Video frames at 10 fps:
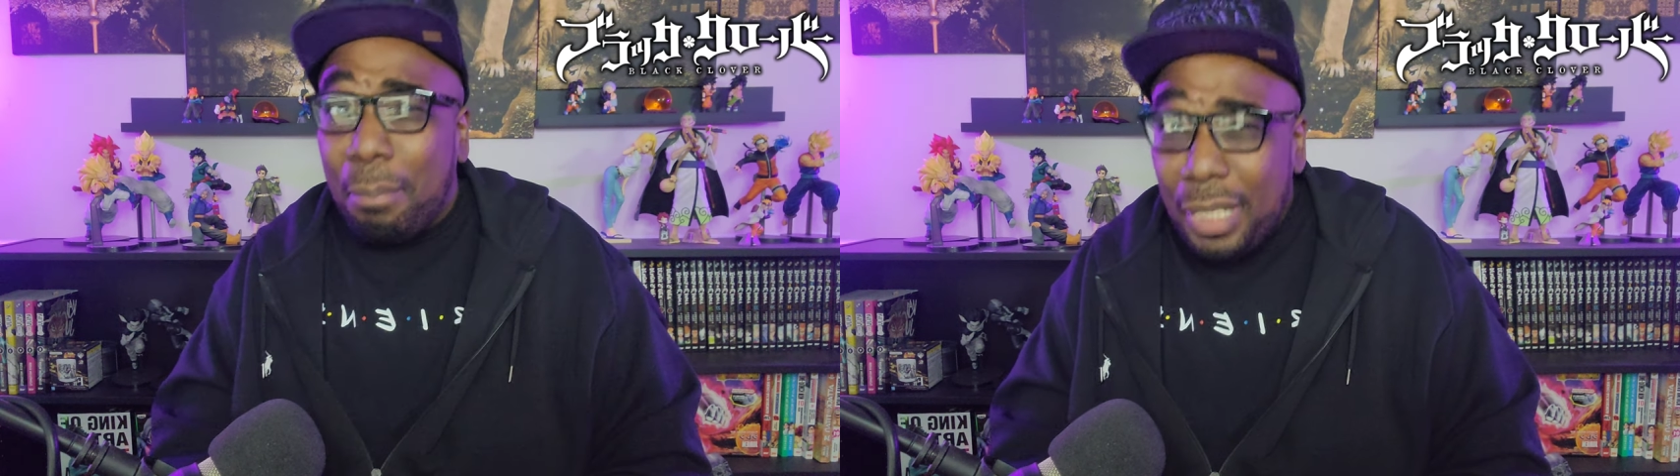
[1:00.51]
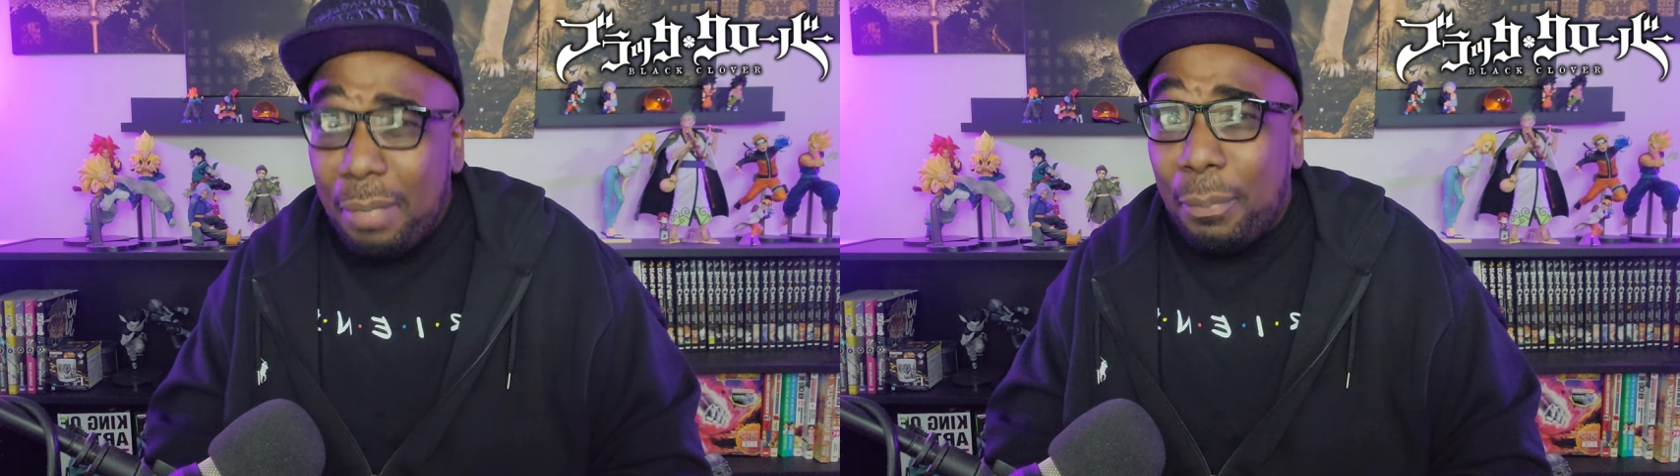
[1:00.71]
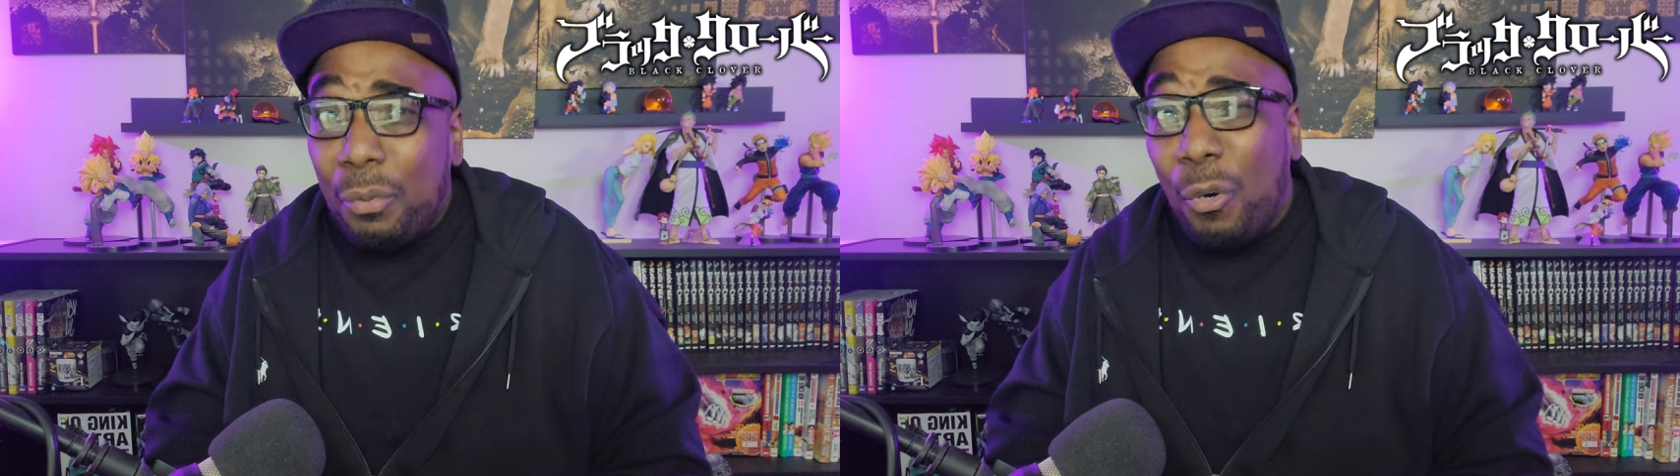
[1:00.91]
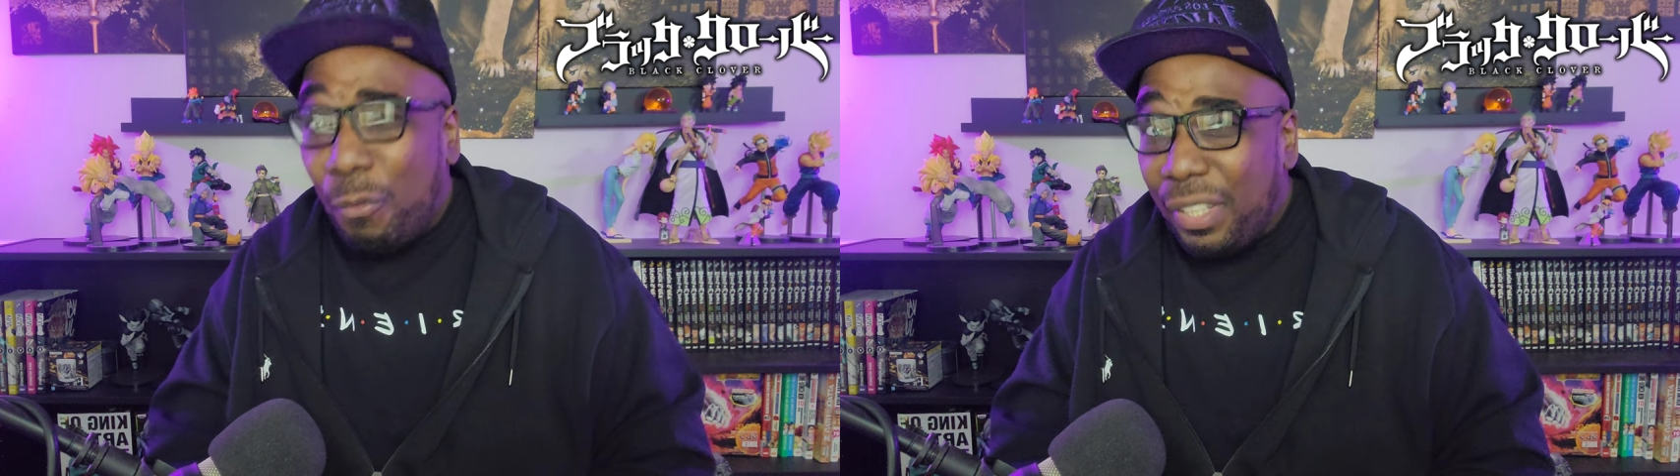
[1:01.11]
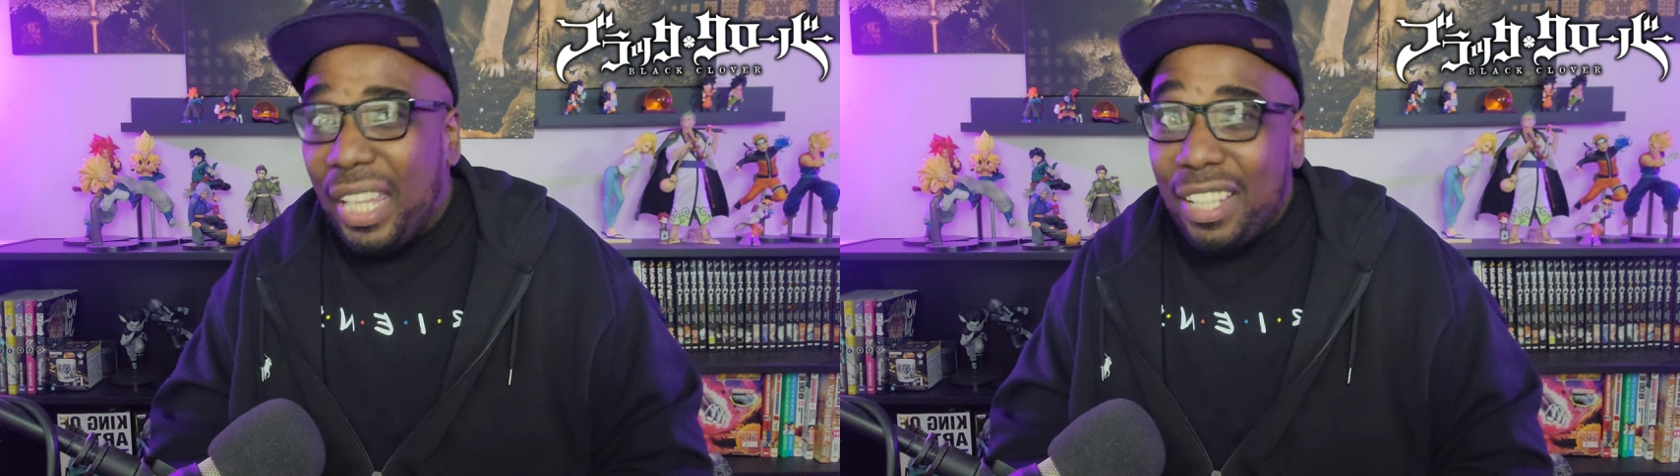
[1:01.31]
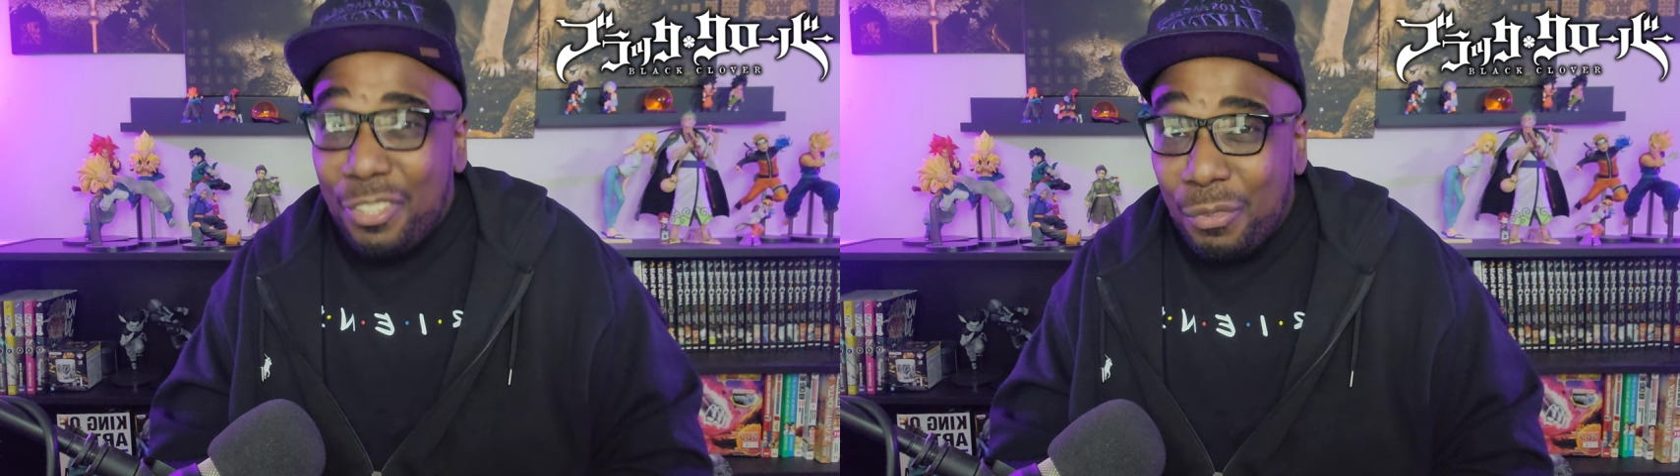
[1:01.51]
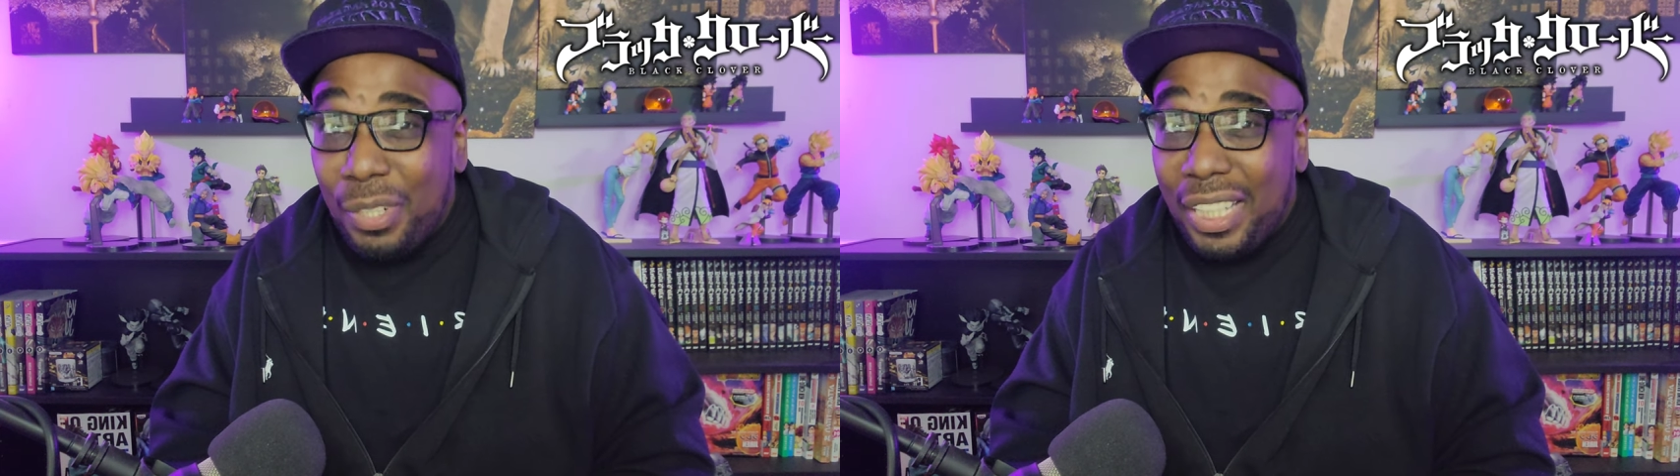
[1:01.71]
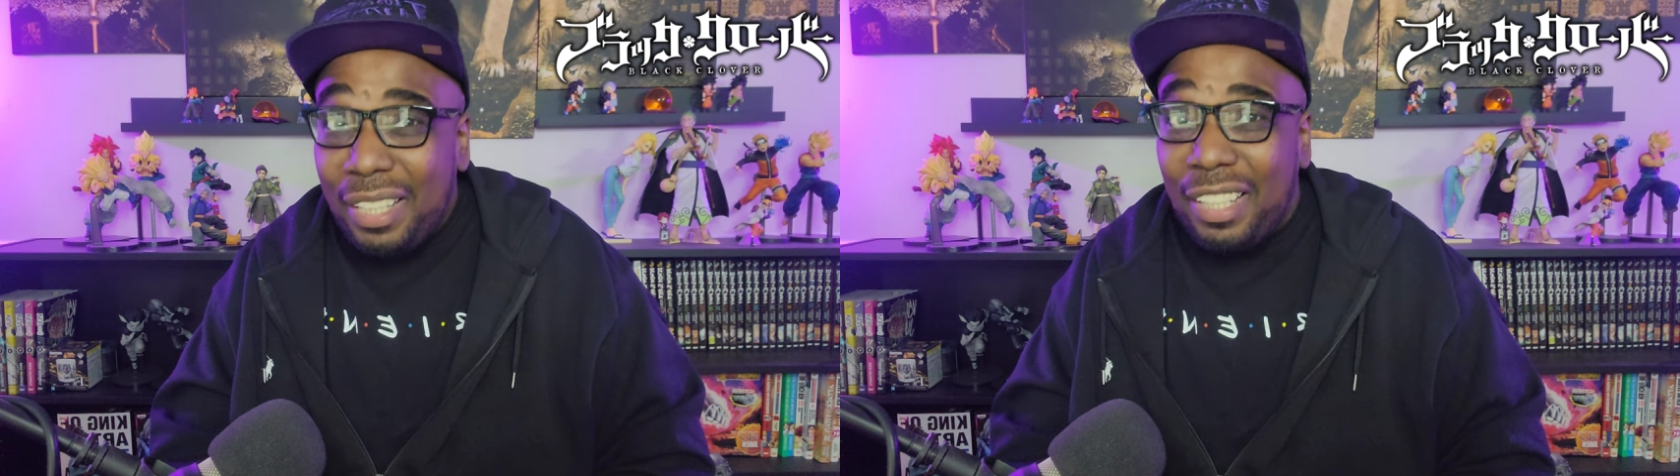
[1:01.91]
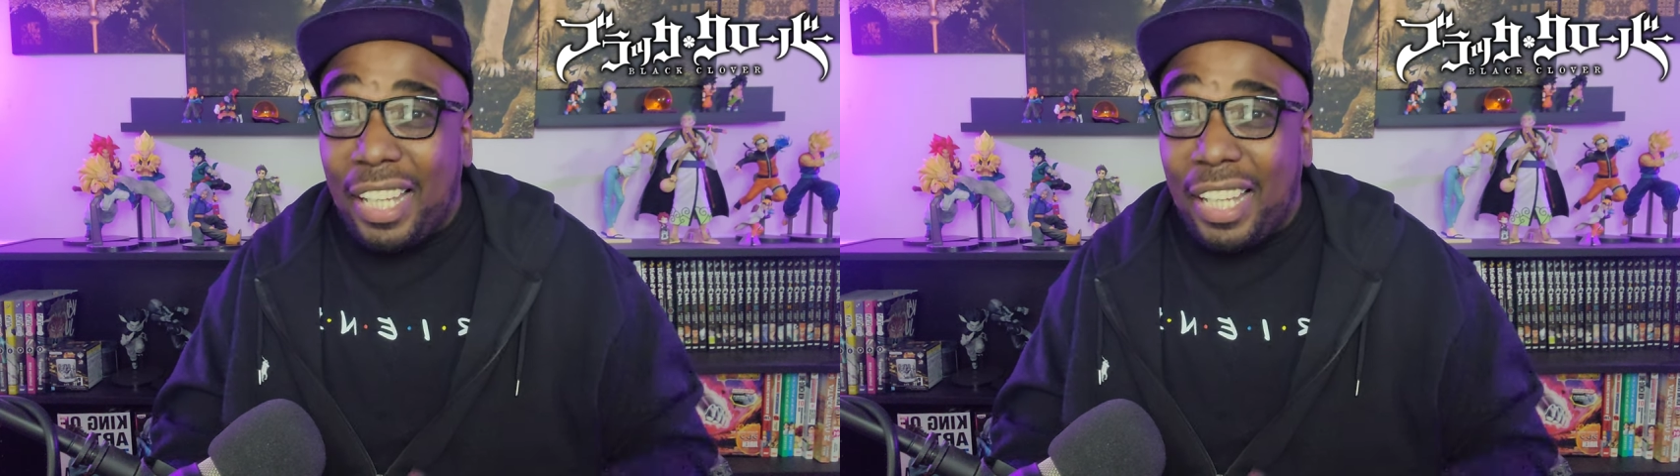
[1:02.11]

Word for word: people over there doing it,